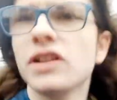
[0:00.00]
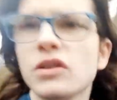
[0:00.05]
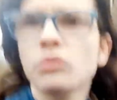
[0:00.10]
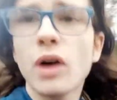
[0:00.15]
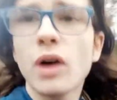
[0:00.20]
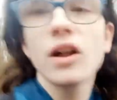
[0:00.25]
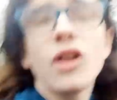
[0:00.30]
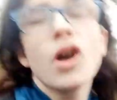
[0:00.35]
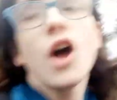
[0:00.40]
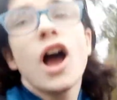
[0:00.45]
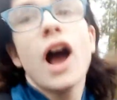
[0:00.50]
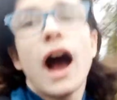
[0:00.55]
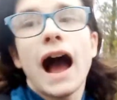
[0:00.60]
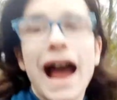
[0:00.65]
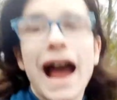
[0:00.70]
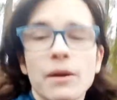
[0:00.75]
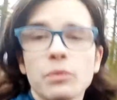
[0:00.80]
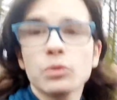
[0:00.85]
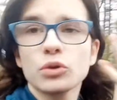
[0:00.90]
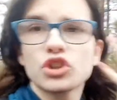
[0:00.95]
Well,
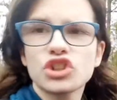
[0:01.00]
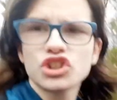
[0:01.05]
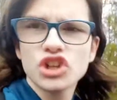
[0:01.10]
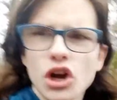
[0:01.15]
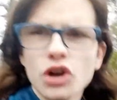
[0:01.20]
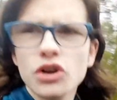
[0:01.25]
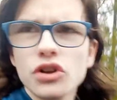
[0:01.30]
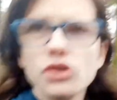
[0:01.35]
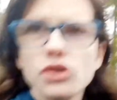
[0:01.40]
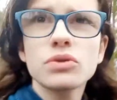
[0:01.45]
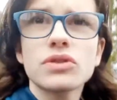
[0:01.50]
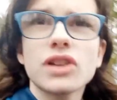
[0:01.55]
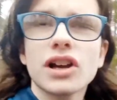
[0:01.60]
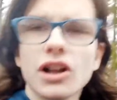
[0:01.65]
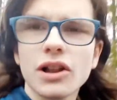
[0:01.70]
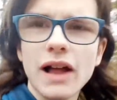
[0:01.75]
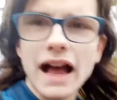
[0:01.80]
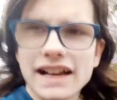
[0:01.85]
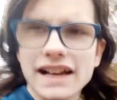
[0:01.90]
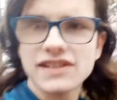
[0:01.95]
I will show you the
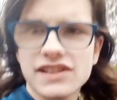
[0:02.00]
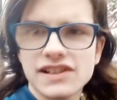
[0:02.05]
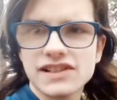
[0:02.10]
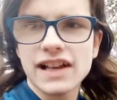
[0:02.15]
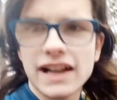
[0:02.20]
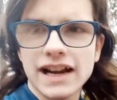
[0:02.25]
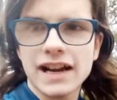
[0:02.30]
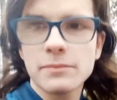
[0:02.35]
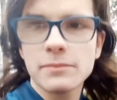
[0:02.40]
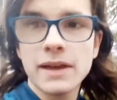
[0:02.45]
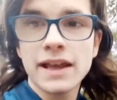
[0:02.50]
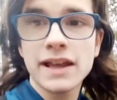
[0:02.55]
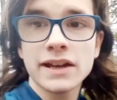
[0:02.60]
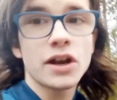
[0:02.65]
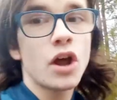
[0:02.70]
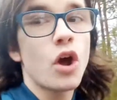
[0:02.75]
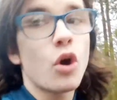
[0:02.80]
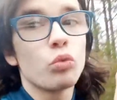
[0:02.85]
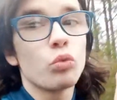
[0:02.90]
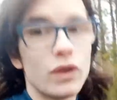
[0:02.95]
classes that I'm in
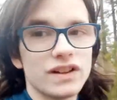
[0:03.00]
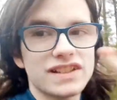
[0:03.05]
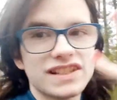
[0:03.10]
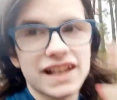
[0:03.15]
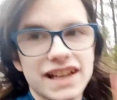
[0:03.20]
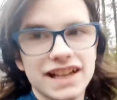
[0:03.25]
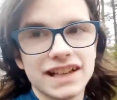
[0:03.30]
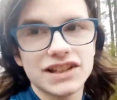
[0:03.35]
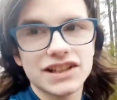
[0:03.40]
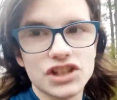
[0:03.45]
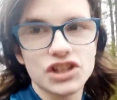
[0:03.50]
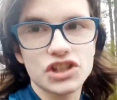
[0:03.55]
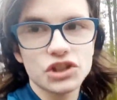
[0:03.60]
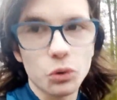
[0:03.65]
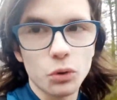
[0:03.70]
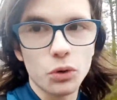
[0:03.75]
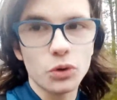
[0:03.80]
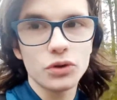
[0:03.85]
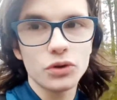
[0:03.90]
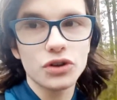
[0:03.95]
once I get to
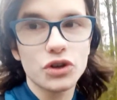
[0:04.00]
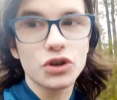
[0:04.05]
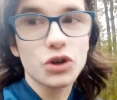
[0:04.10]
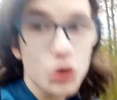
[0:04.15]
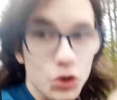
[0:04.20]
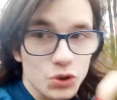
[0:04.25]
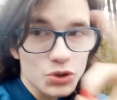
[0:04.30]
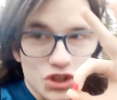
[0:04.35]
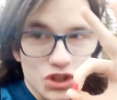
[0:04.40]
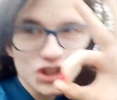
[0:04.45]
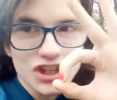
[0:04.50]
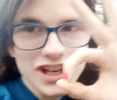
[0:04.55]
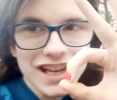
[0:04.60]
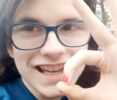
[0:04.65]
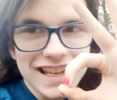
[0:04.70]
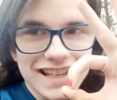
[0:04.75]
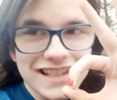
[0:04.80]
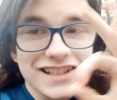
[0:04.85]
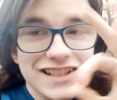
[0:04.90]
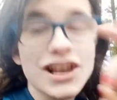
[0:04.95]
school,
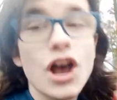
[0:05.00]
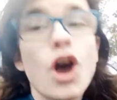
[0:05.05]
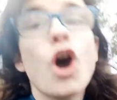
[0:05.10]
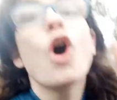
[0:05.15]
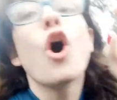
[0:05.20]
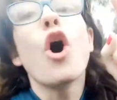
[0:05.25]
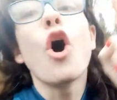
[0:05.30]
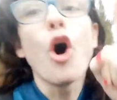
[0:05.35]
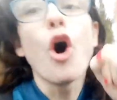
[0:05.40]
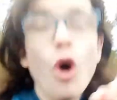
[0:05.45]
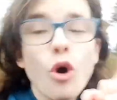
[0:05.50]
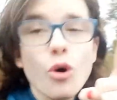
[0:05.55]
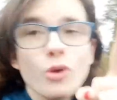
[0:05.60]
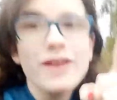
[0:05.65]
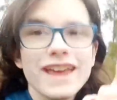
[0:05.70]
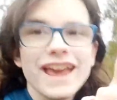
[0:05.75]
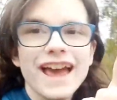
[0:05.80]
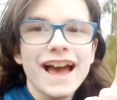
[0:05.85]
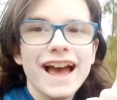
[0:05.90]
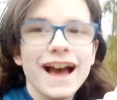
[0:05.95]
Gucci's. Oh
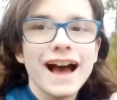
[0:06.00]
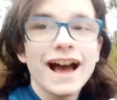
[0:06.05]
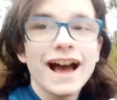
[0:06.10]
yeah,